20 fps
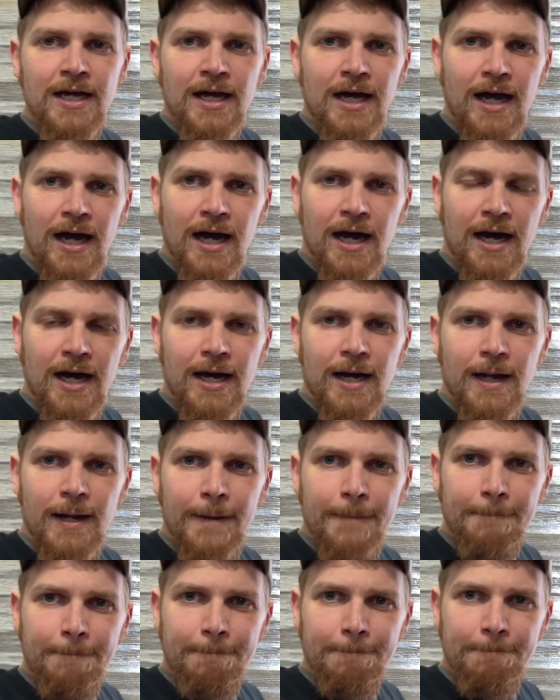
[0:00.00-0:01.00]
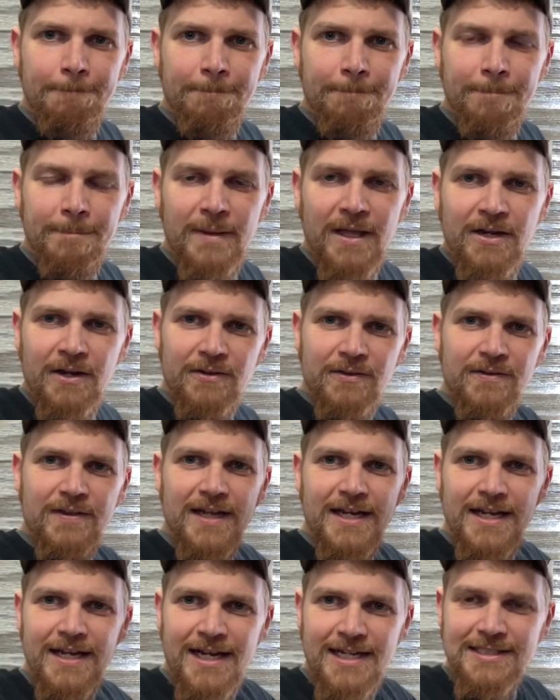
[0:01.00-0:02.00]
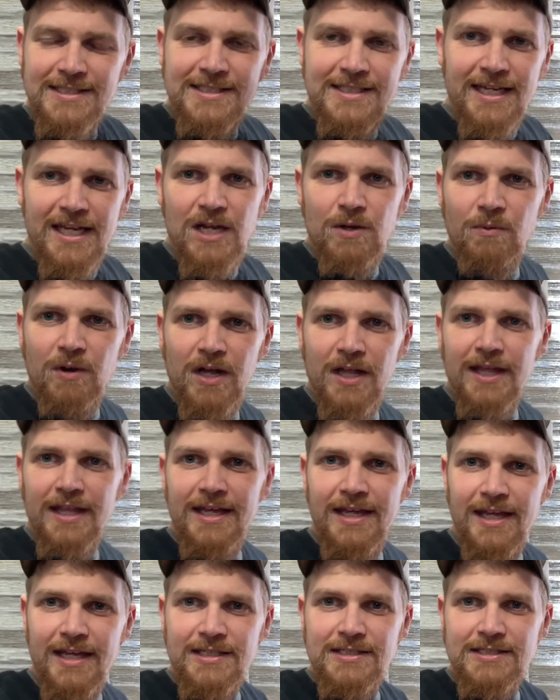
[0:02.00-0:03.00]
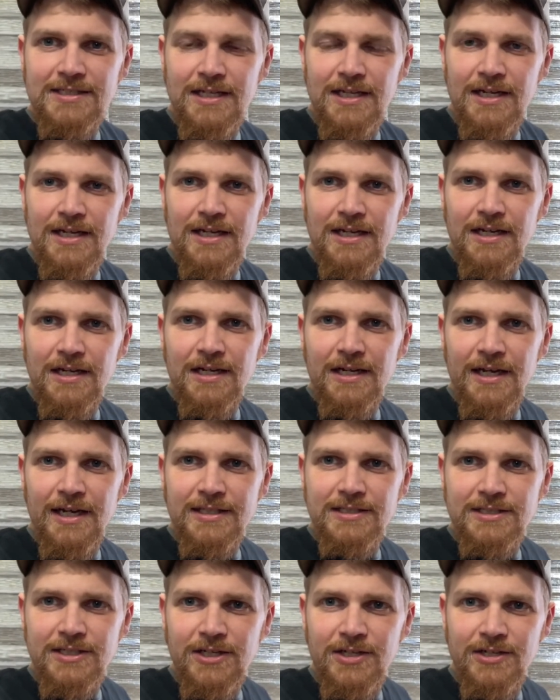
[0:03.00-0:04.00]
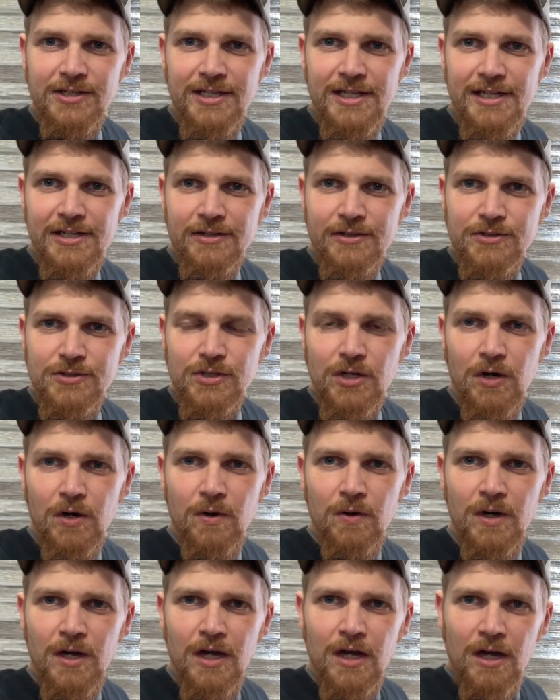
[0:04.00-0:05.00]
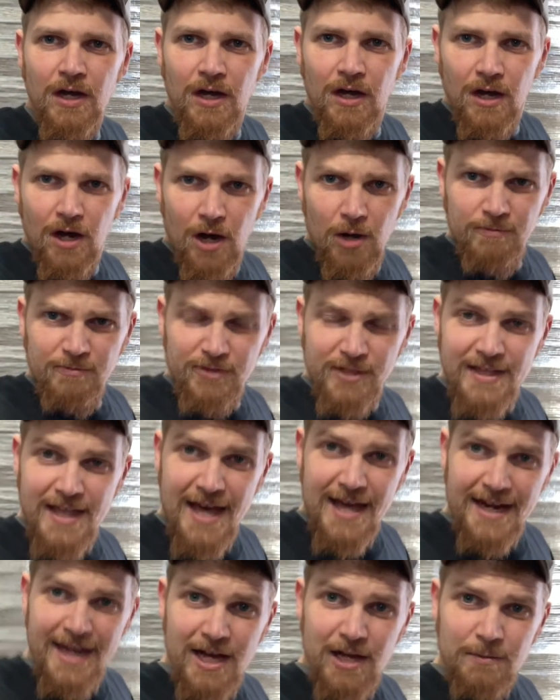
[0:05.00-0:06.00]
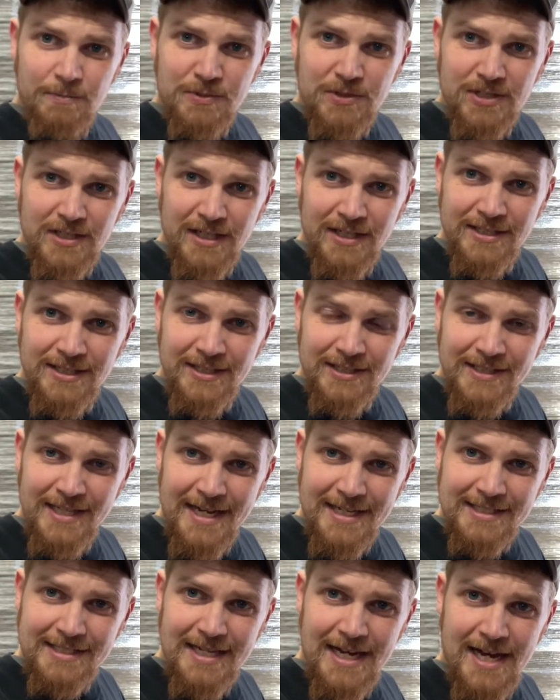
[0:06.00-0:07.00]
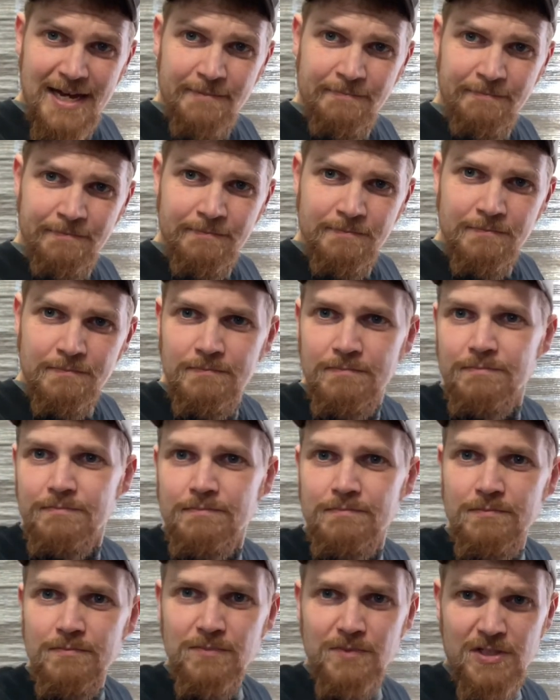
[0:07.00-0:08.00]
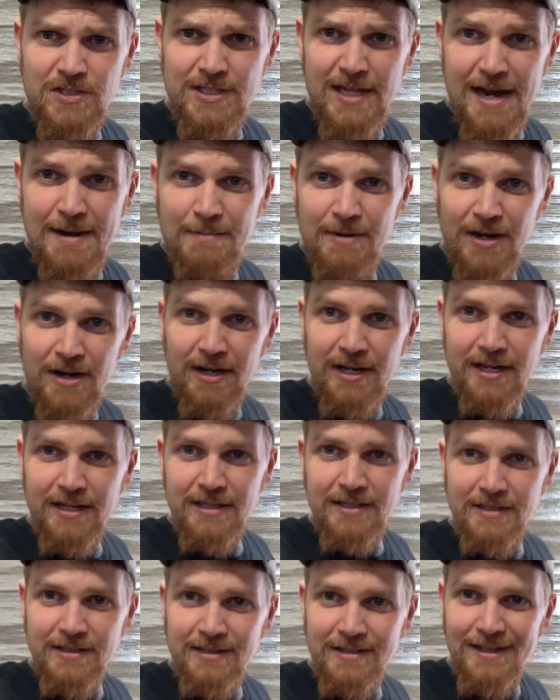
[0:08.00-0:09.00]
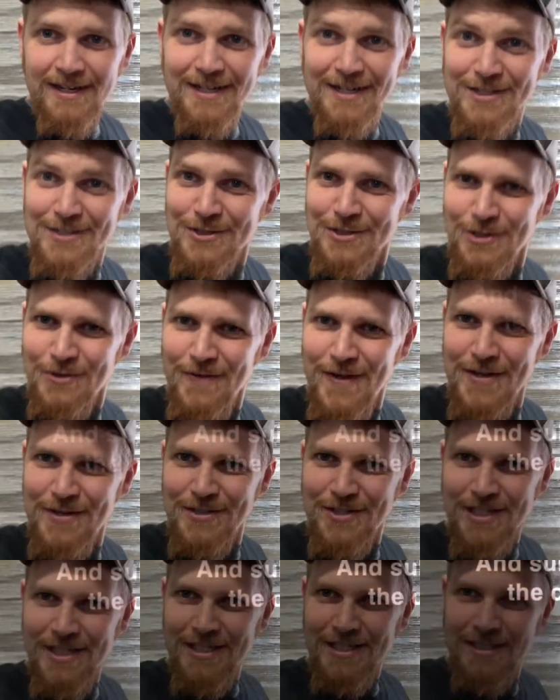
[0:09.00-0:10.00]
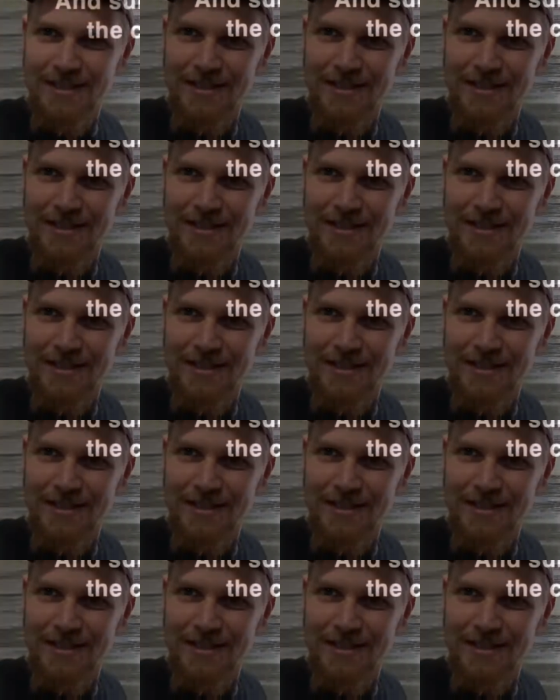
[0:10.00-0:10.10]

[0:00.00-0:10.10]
And other than it not sticking well, I think it's a good deal. So hopefully that helps. Until next time, stay American and conserve energy.